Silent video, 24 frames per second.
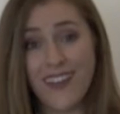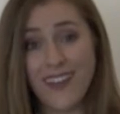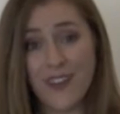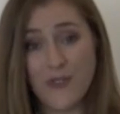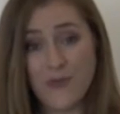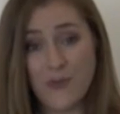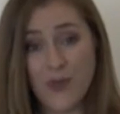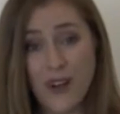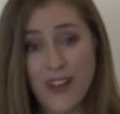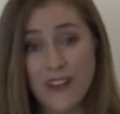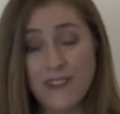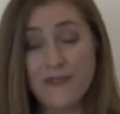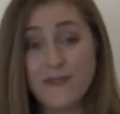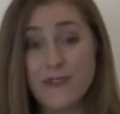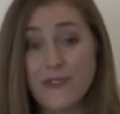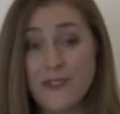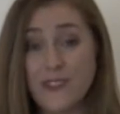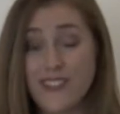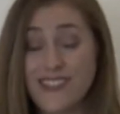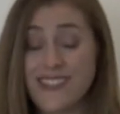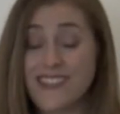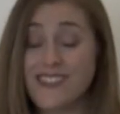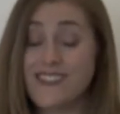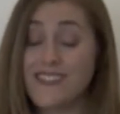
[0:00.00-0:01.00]
and 1
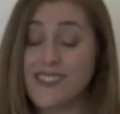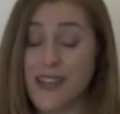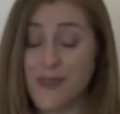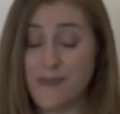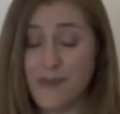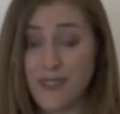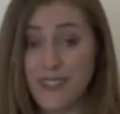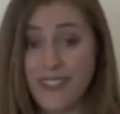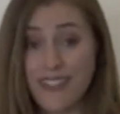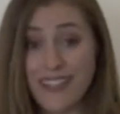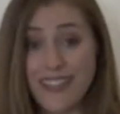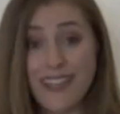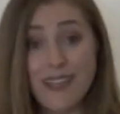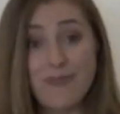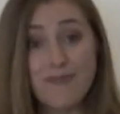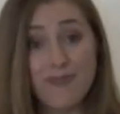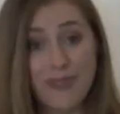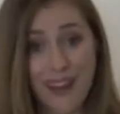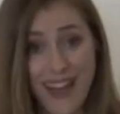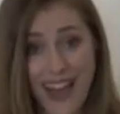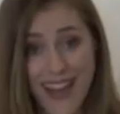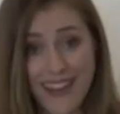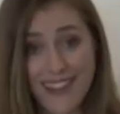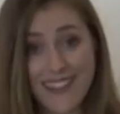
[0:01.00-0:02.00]
foot stubbornly
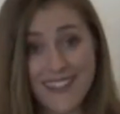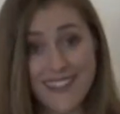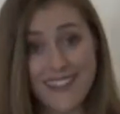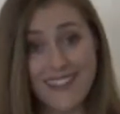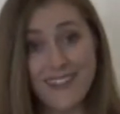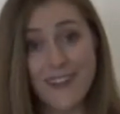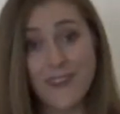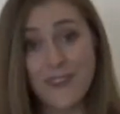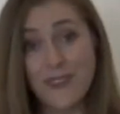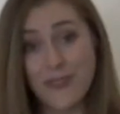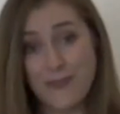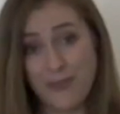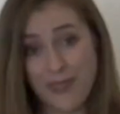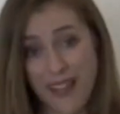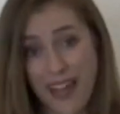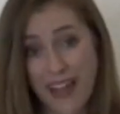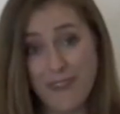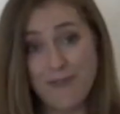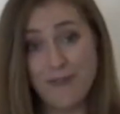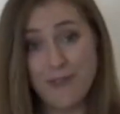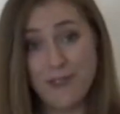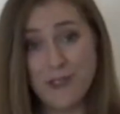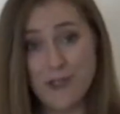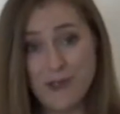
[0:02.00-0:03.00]
planted on the
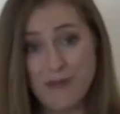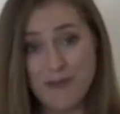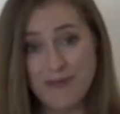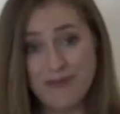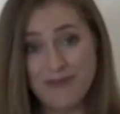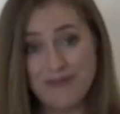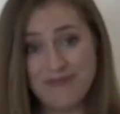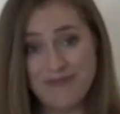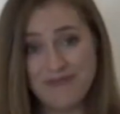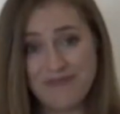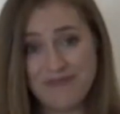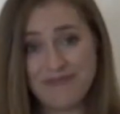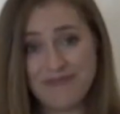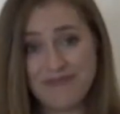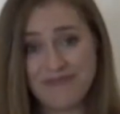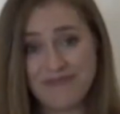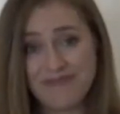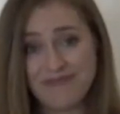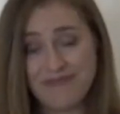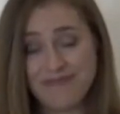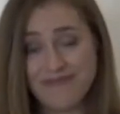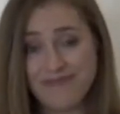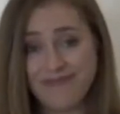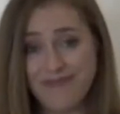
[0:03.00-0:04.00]
platform.
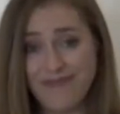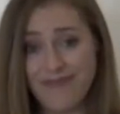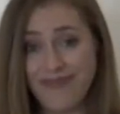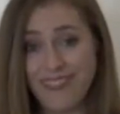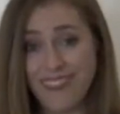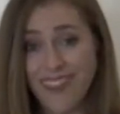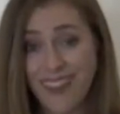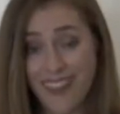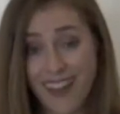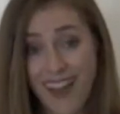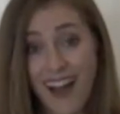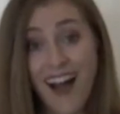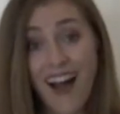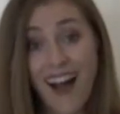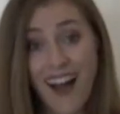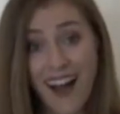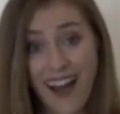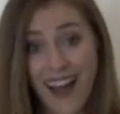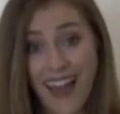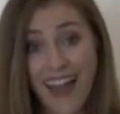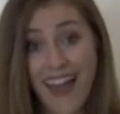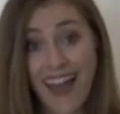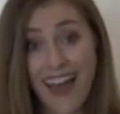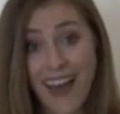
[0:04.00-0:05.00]

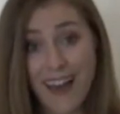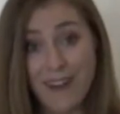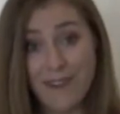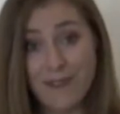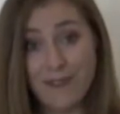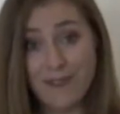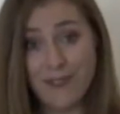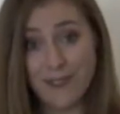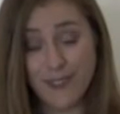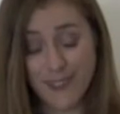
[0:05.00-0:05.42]
I have.